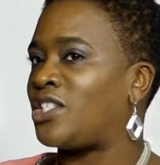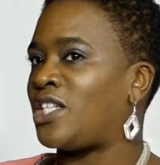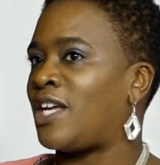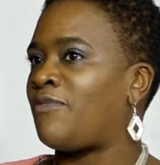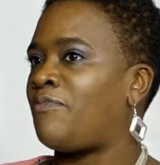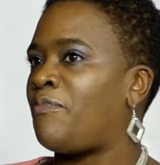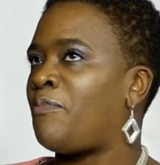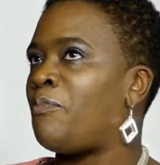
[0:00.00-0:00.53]

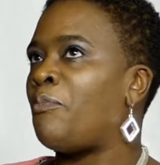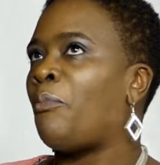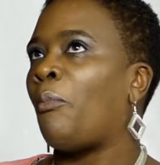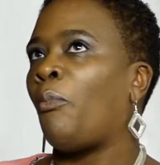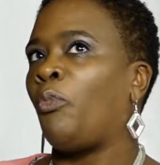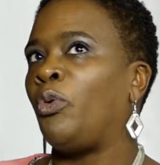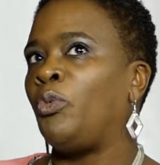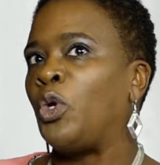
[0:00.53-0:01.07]
They
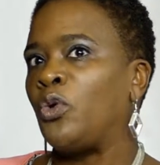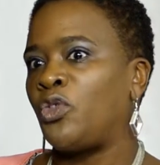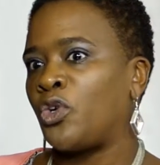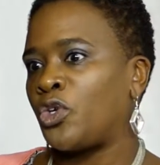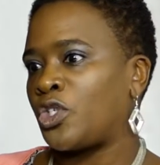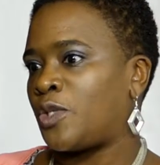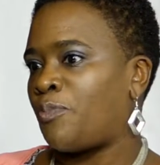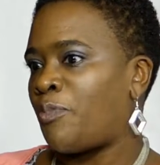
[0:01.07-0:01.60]
knew
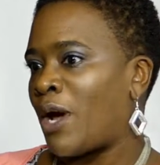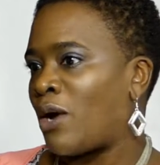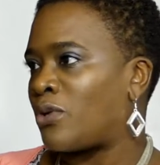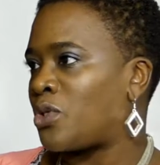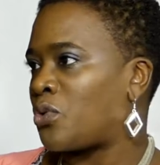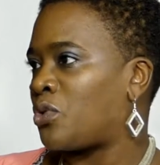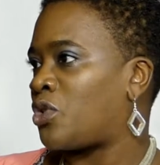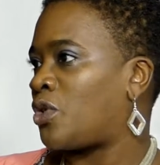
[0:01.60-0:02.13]
their
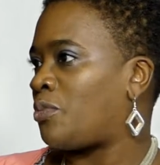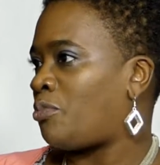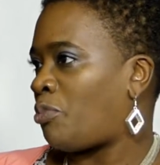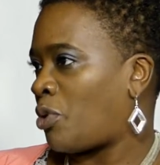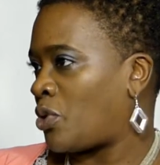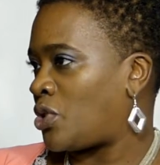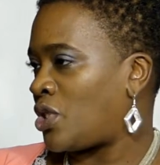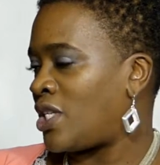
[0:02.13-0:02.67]
spouse or the
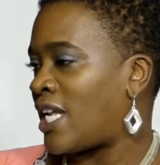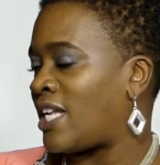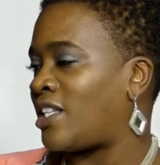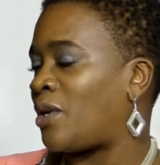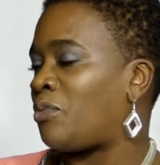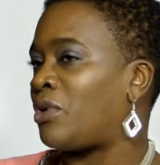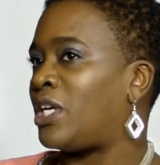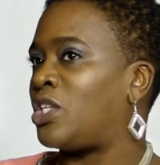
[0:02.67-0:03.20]
person that they
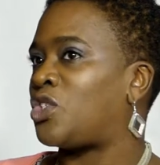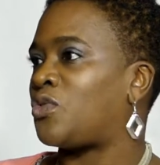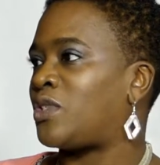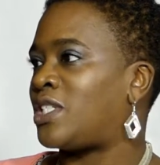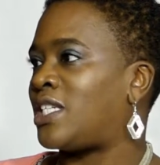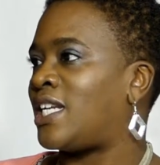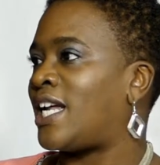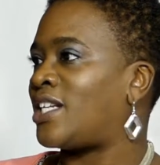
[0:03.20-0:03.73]
were
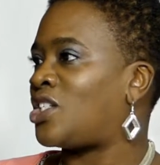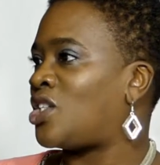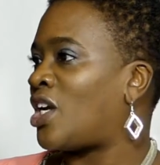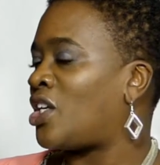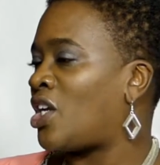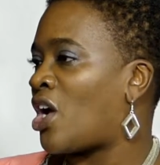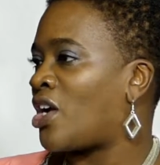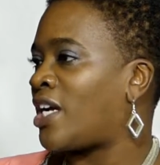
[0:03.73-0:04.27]
interested at a
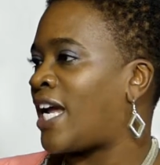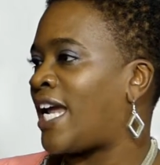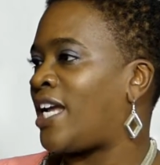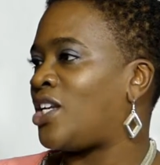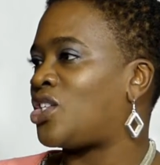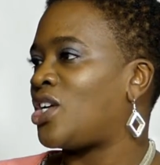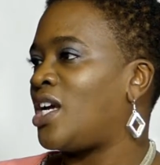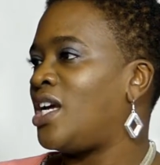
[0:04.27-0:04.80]
young
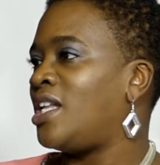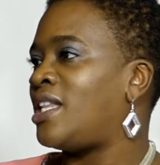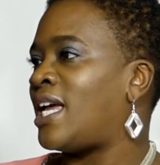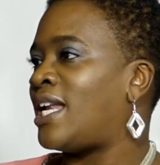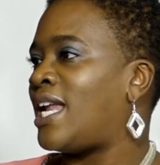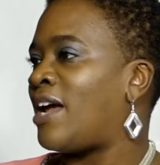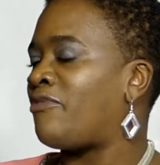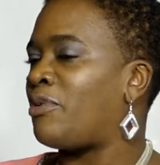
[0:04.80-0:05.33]
age.
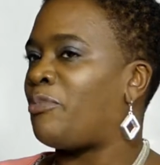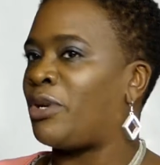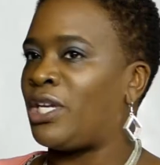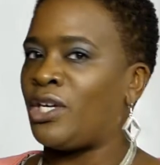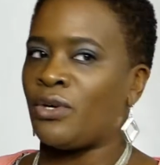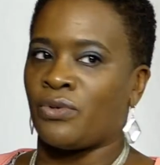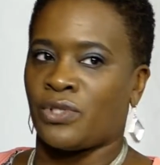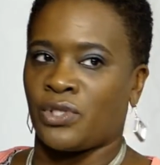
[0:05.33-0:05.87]
Then everybody
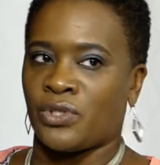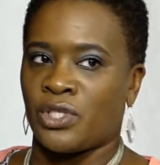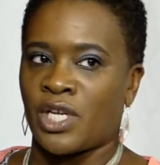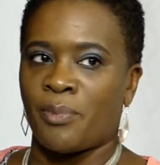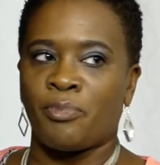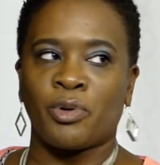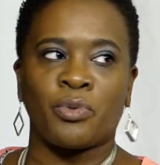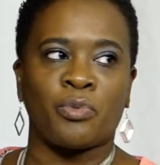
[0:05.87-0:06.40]
goes their
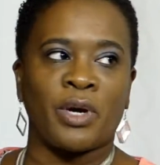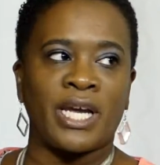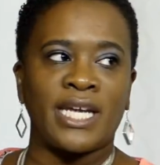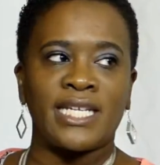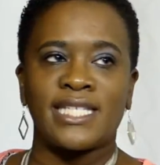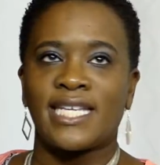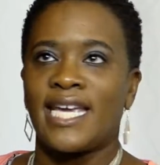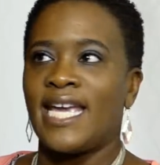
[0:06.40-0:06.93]
separate
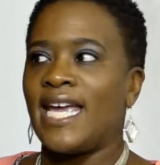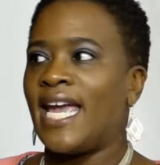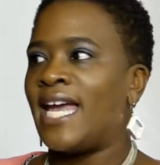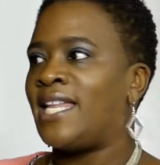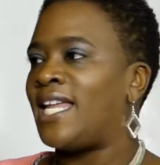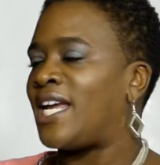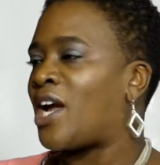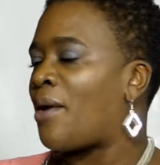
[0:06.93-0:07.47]
ways,
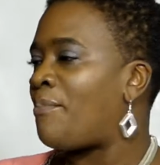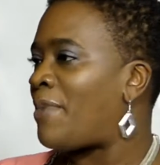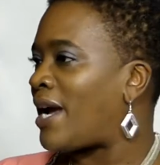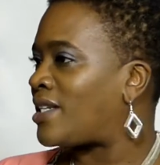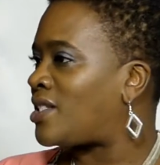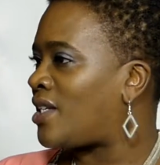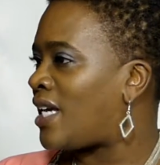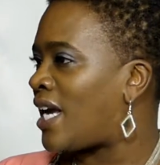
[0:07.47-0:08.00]
and they come
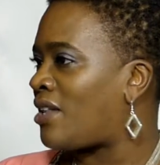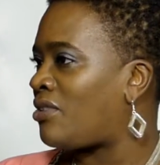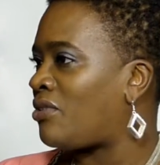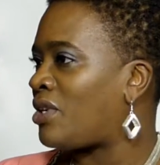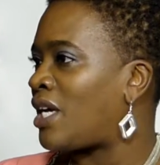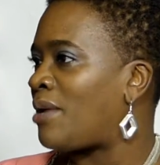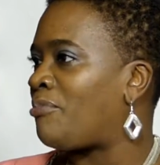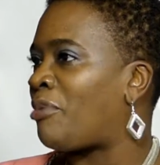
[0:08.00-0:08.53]
back together
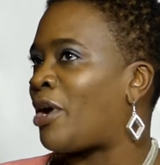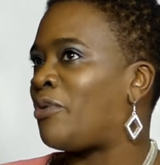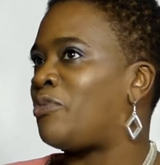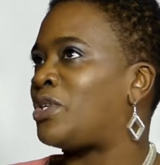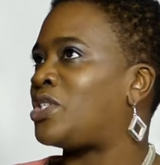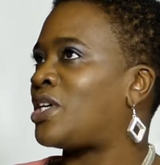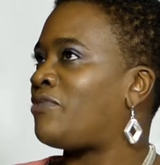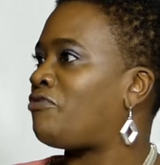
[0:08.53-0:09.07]
again by
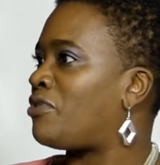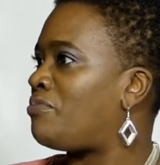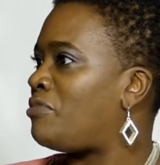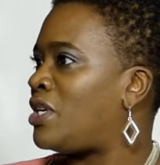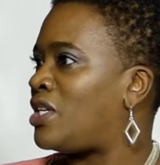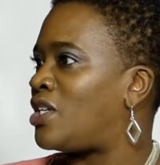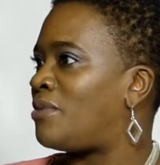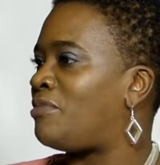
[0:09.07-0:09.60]
whichever
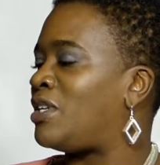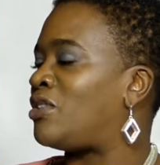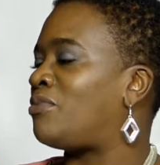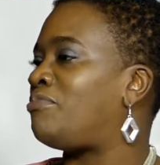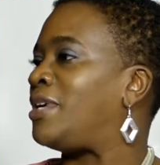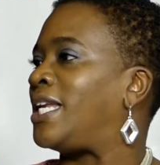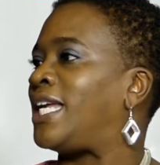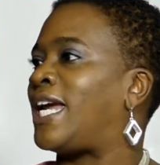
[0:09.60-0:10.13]
medium, either
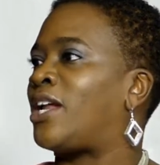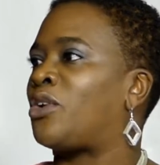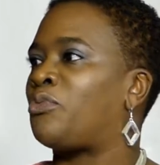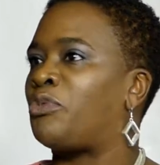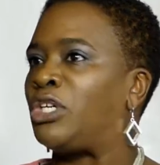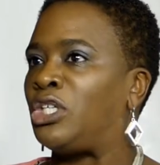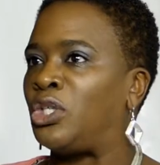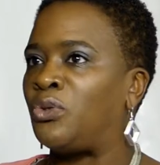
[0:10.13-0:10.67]
meeting at a
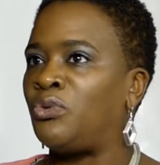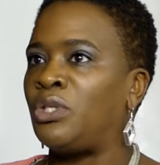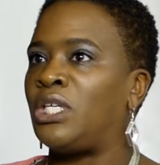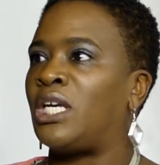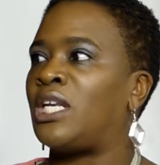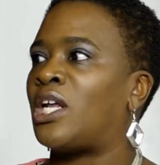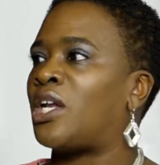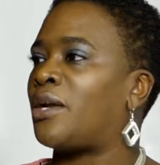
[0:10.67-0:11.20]

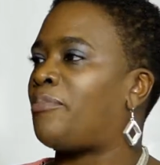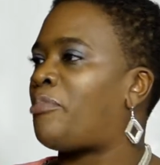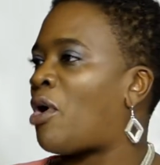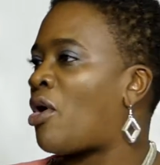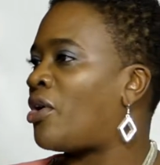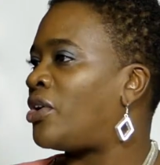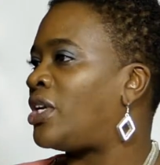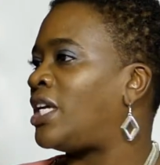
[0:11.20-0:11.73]
reunion, at a
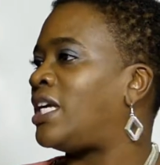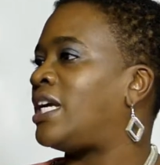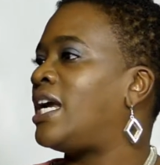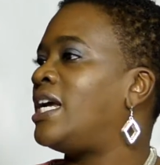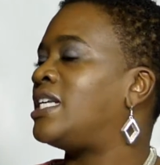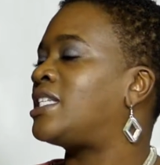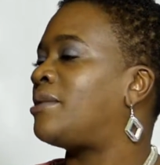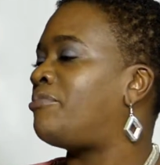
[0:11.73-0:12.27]
party,
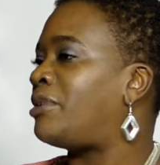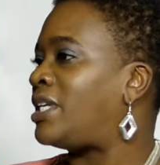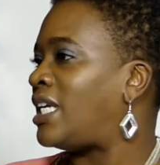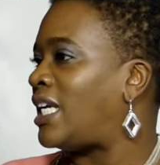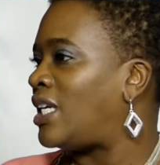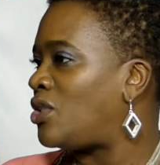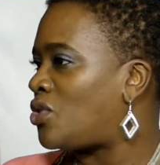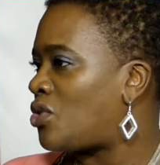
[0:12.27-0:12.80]

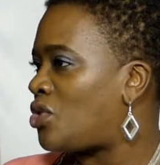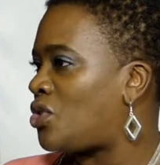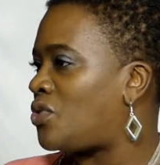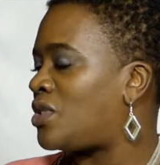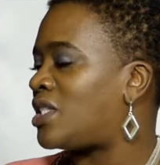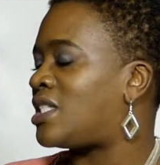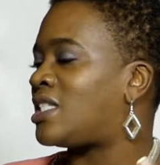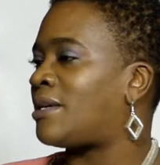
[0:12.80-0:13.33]
somebody
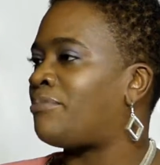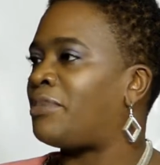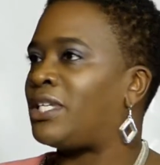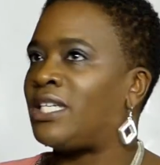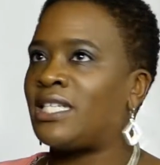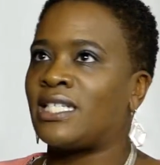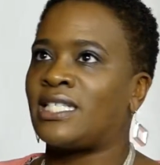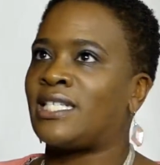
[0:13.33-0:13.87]
introduces
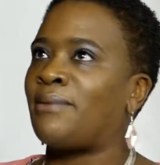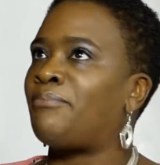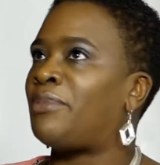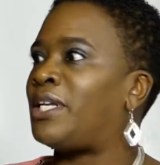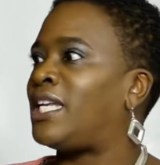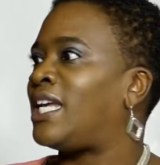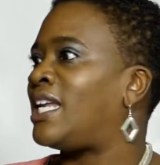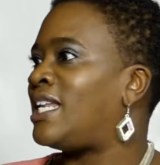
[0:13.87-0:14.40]
somebody to
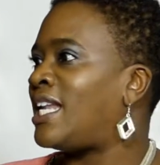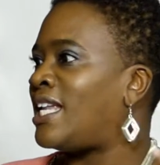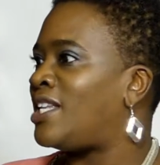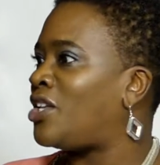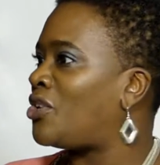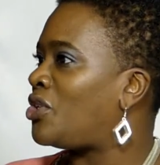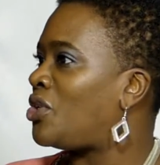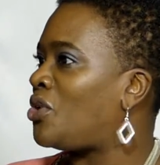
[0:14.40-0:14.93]
somebody, and then
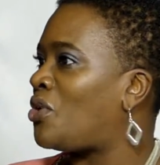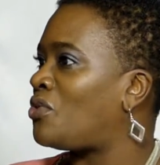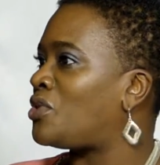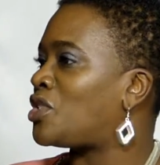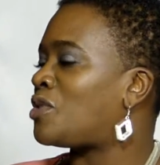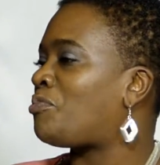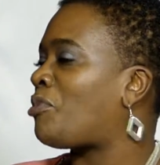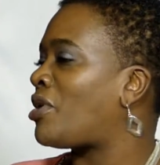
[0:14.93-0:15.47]
there you go, the
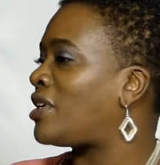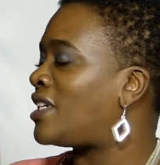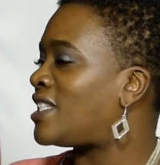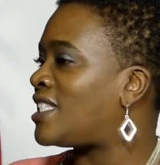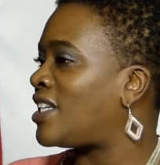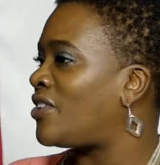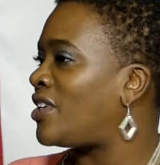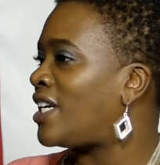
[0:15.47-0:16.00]
spark is
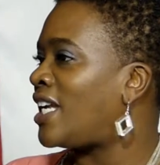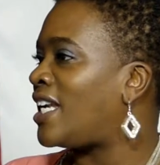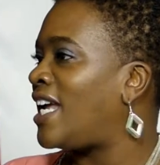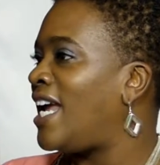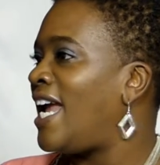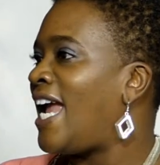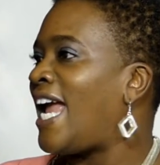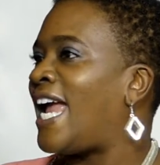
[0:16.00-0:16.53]
there again.
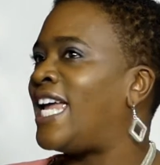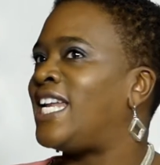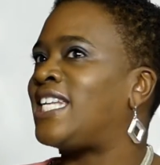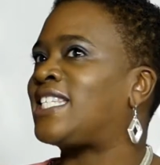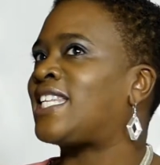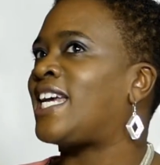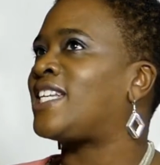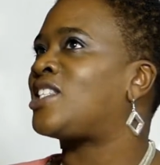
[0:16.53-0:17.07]
Yeah. And
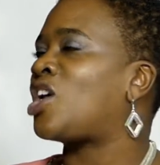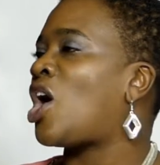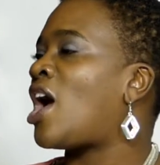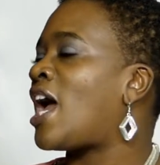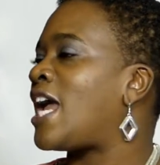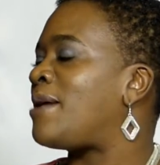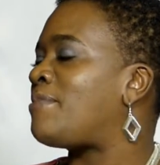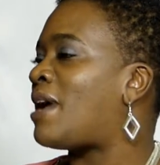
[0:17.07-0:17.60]
it's like
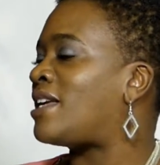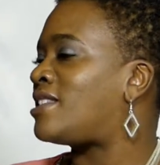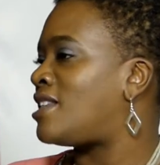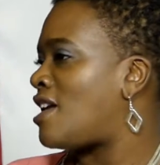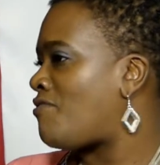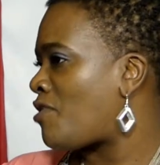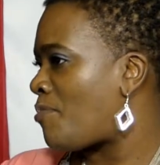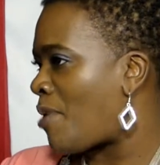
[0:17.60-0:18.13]
time has
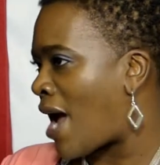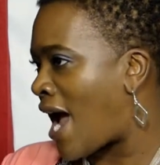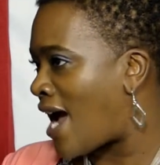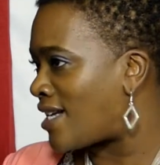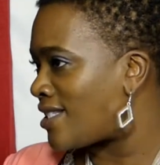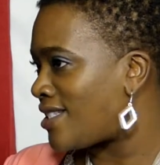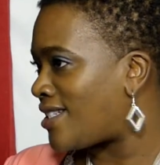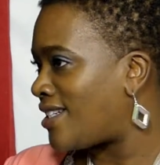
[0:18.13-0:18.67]
never
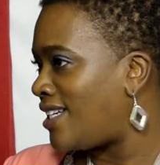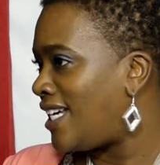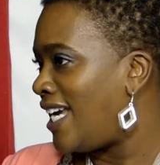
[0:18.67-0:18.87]
passed.